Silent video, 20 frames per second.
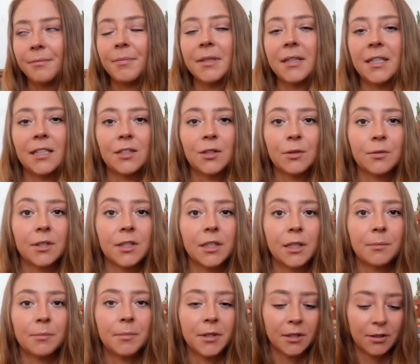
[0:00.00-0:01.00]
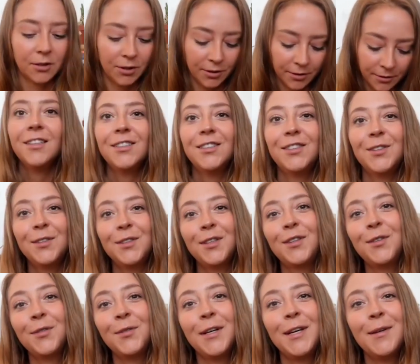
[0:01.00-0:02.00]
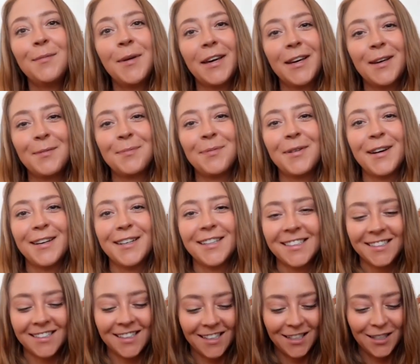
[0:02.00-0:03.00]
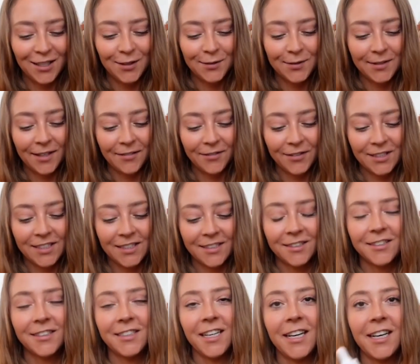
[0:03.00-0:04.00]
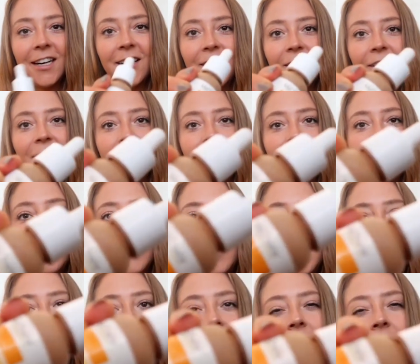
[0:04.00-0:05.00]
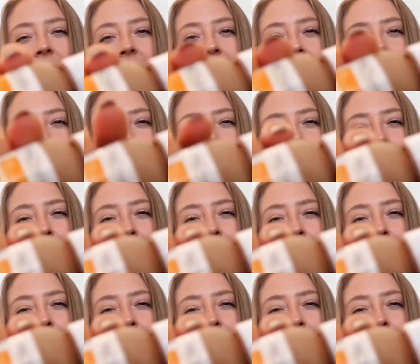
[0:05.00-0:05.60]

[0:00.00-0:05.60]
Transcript: but that's a really good book too. So the 3 makeup products that I use every single day are this